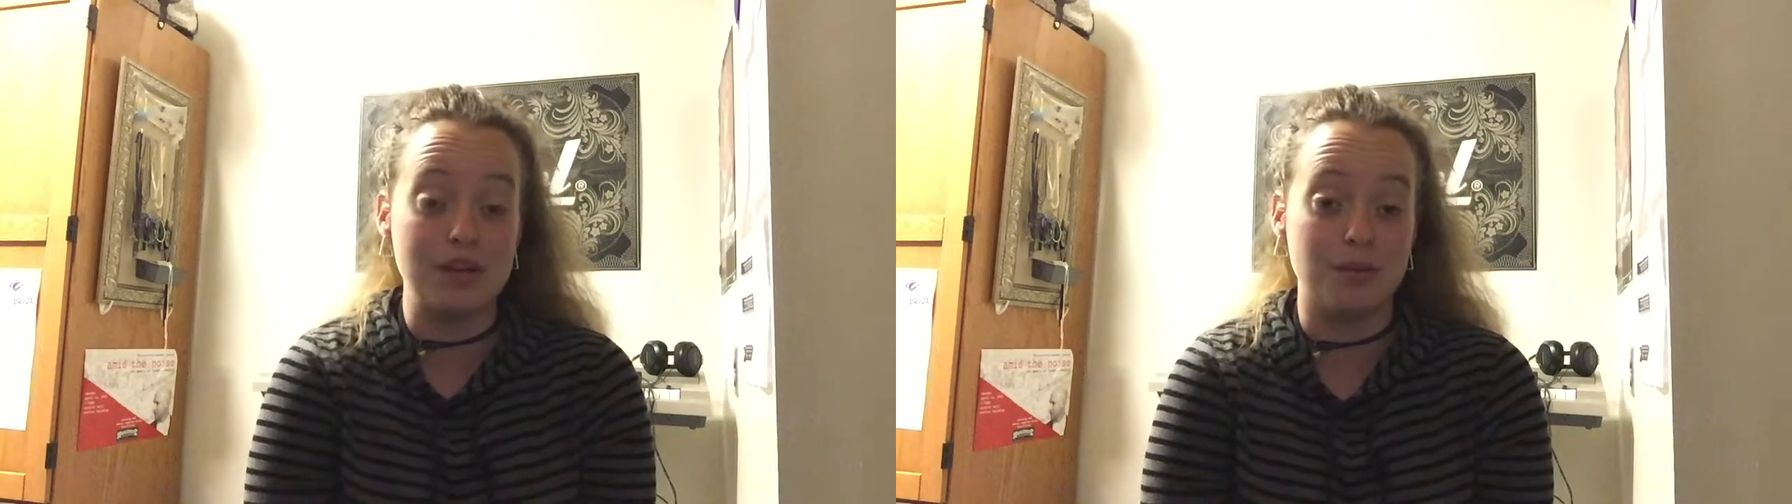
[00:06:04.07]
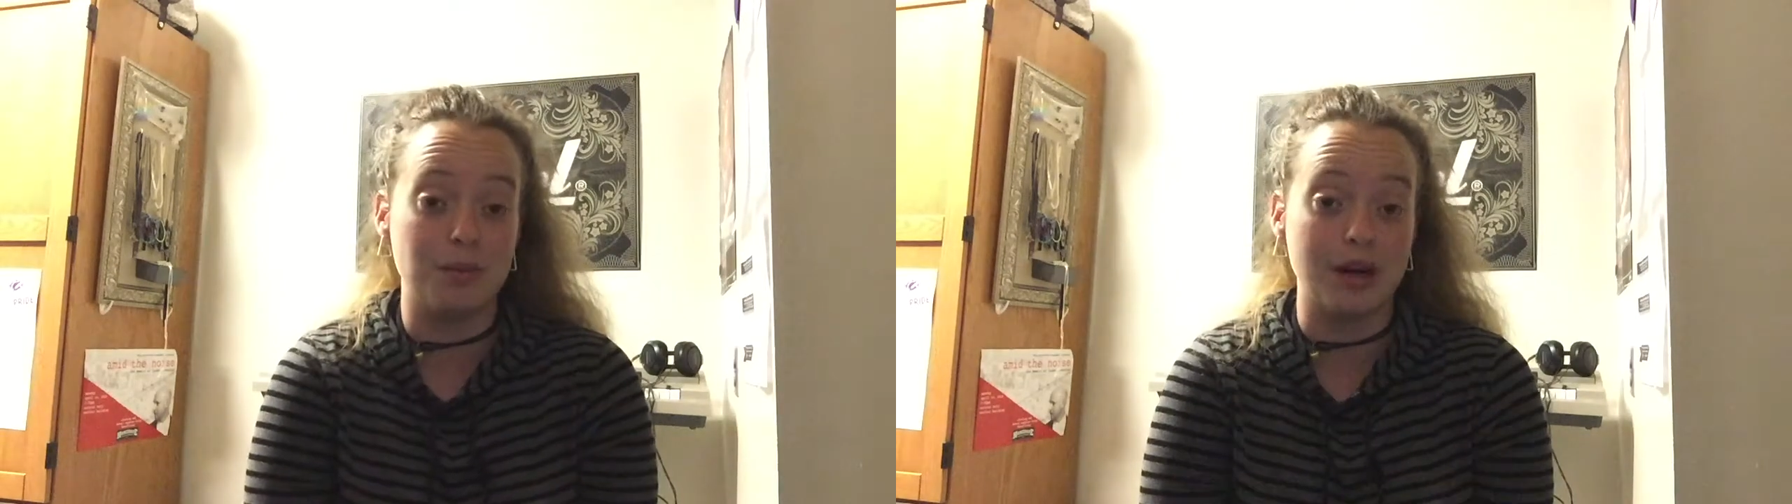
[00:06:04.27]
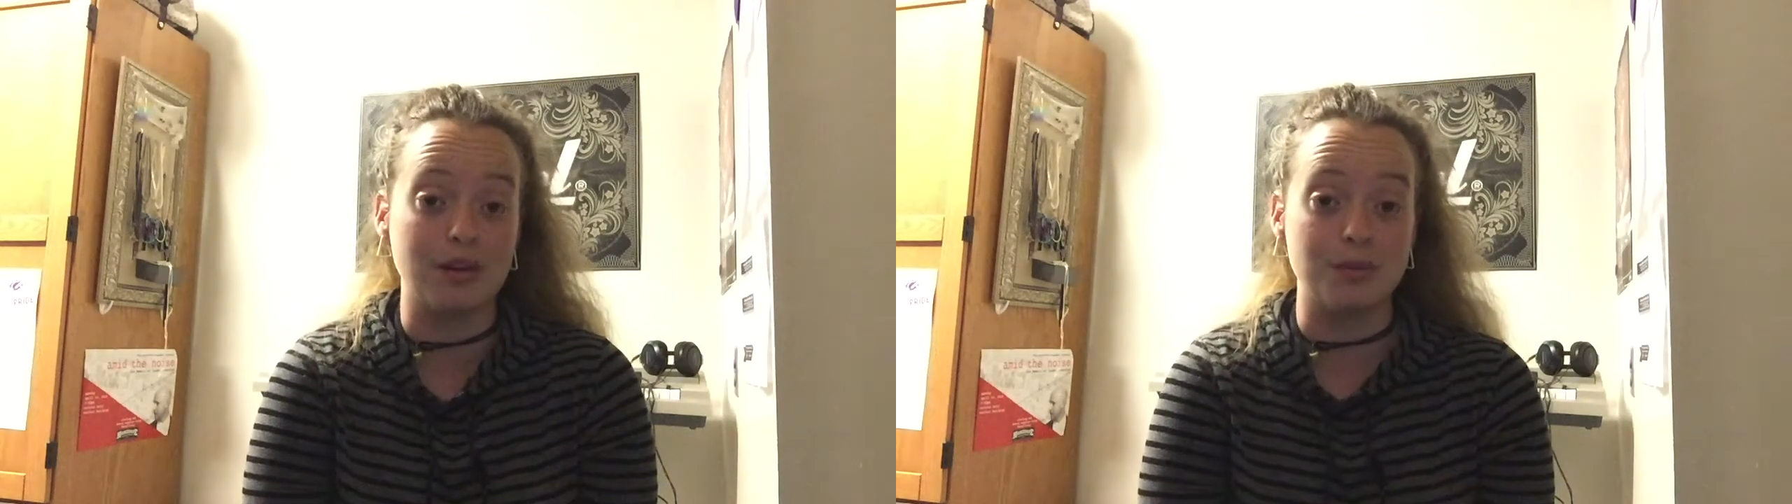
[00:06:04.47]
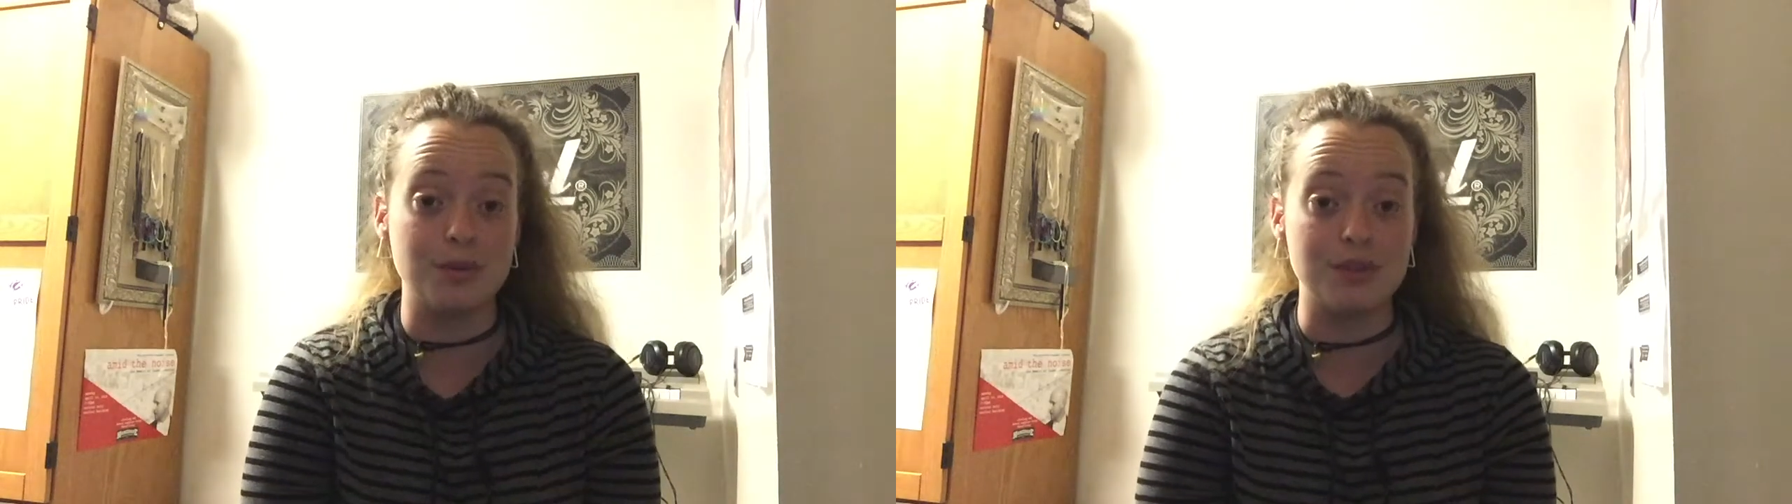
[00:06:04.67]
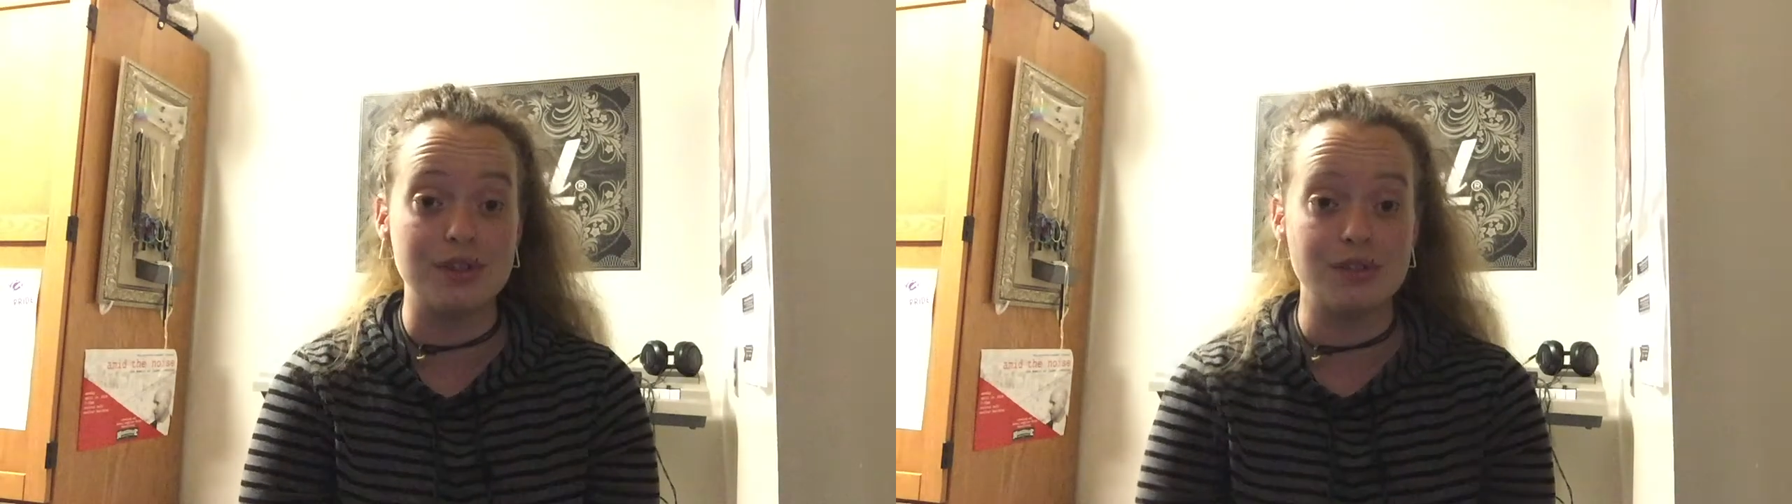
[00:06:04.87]
a better
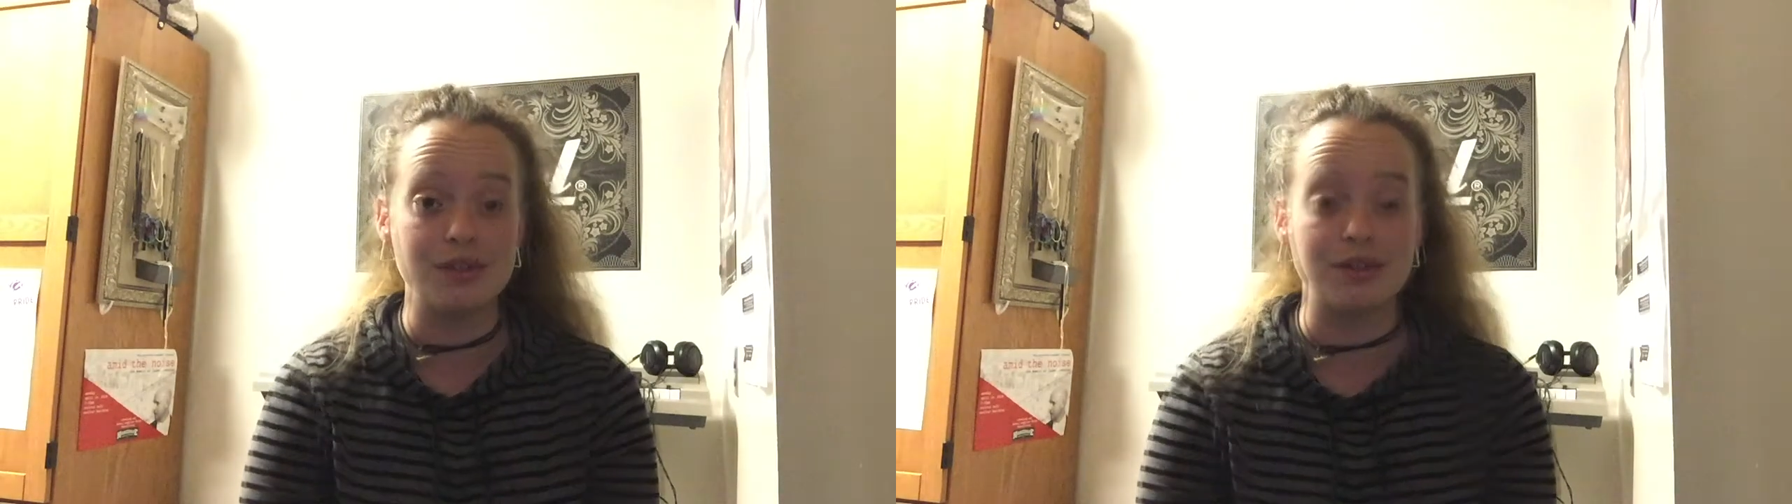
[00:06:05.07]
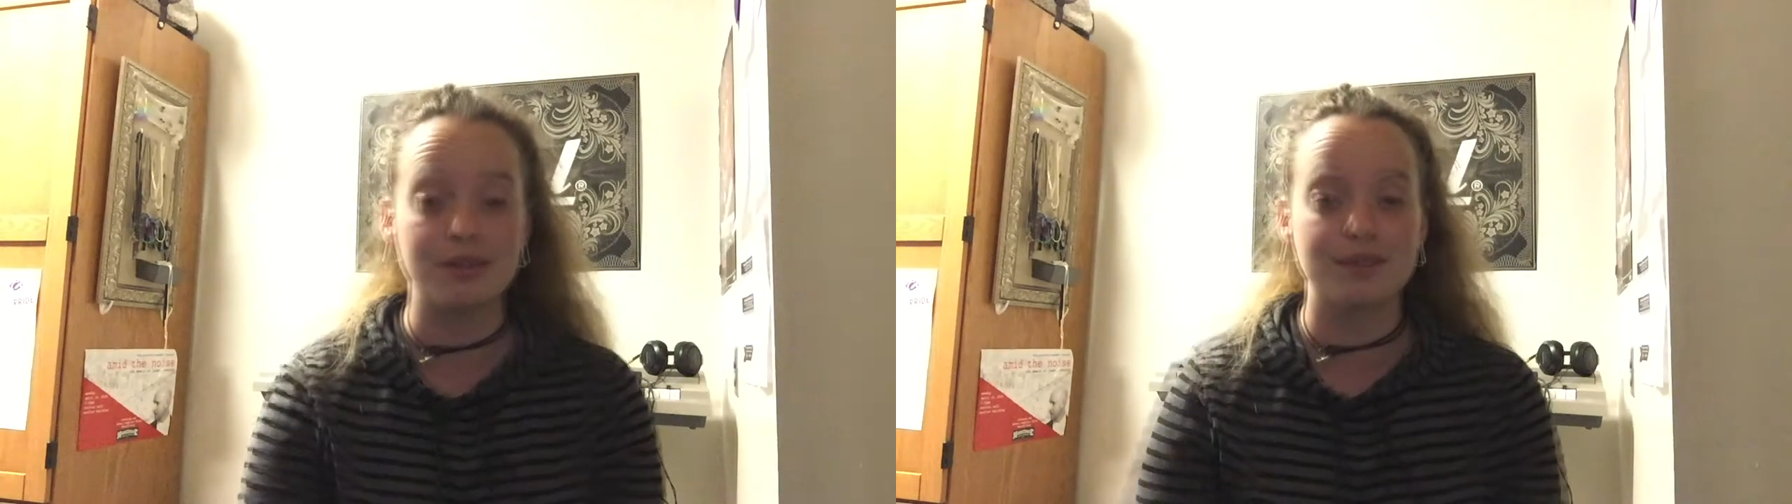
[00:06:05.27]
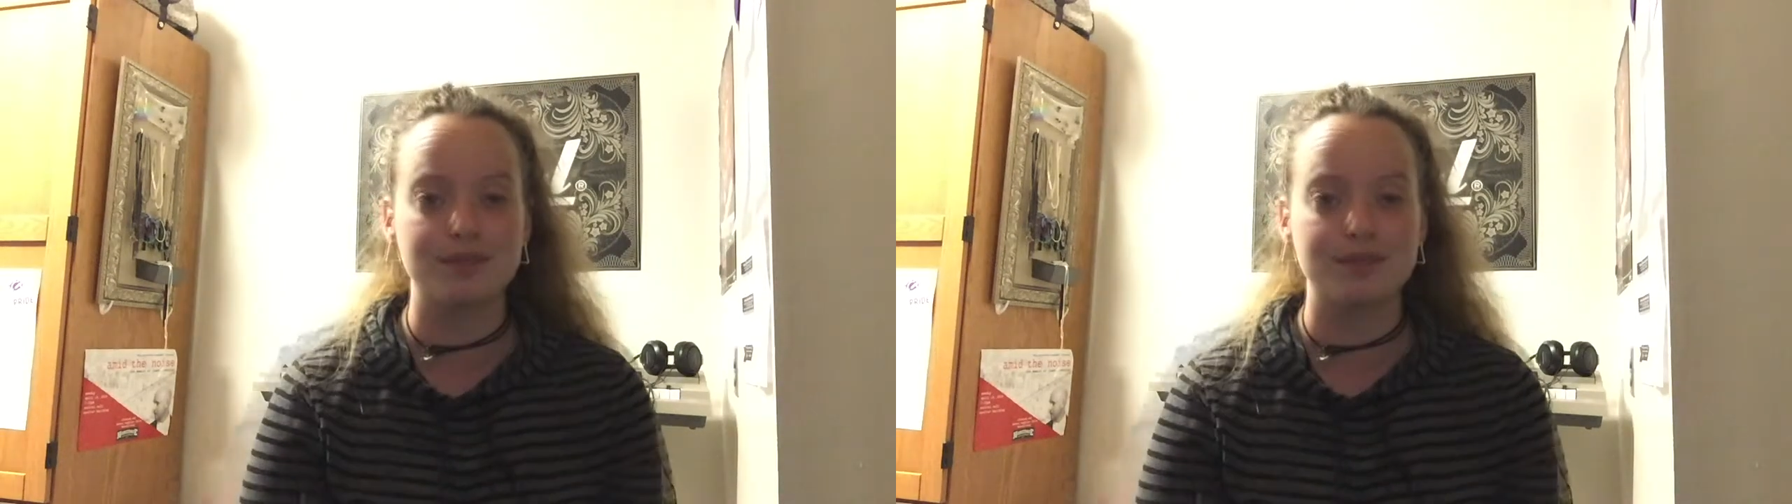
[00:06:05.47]
musician.